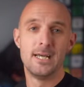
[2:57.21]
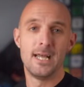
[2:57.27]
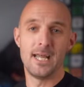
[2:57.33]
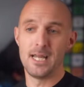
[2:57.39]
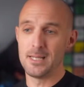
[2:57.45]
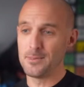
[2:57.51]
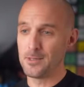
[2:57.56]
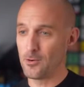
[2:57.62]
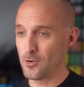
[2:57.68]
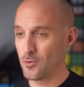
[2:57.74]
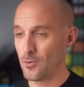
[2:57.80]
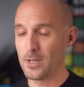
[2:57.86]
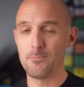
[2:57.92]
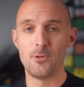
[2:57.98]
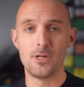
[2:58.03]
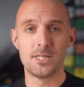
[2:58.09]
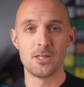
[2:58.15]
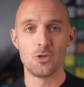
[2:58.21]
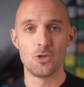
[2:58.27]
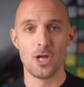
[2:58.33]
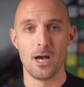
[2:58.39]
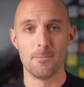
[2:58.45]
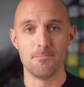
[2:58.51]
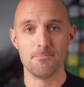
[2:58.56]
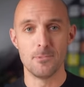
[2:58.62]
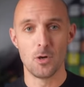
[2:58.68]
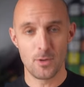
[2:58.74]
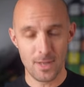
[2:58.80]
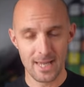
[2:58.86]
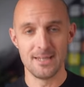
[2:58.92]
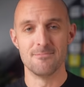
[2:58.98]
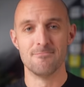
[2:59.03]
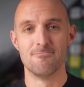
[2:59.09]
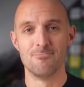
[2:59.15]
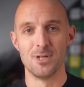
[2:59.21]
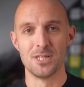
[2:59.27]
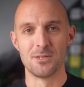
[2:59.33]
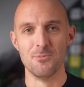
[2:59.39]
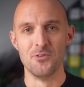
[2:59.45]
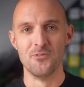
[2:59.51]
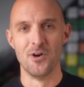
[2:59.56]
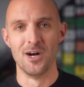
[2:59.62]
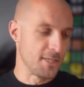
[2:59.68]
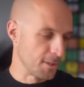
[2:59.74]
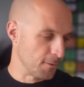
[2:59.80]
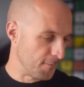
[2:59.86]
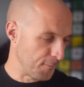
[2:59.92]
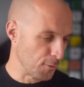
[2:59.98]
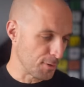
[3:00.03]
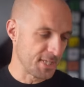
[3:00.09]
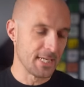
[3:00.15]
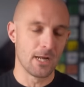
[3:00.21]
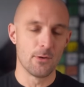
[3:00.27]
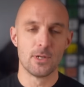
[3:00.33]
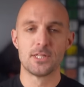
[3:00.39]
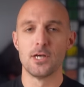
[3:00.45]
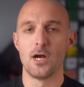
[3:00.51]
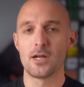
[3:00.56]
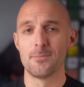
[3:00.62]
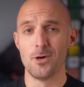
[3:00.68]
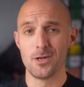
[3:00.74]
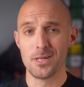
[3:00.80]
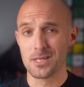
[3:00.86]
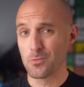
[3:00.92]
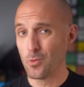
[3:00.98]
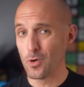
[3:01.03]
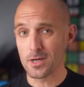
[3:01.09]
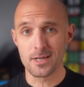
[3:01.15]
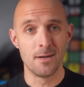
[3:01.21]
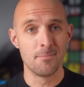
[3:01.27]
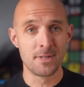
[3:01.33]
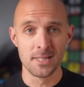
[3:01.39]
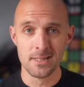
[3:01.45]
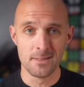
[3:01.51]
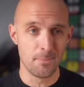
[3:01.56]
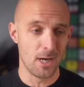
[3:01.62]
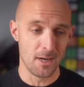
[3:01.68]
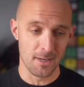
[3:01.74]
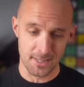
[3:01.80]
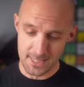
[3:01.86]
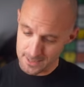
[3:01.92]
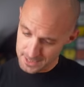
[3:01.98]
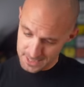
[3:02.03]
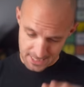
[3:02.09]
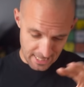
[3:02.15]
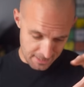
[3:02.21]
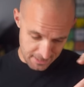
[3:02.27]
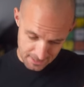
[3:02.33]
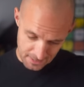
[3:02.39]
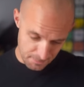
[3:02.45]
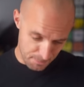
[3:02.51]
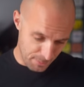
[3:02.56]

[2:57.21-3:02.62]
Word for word: and they're a great place to shop. Okay, Let's move on. So the first thing I want to talk about is what comes in the box. Let's get to the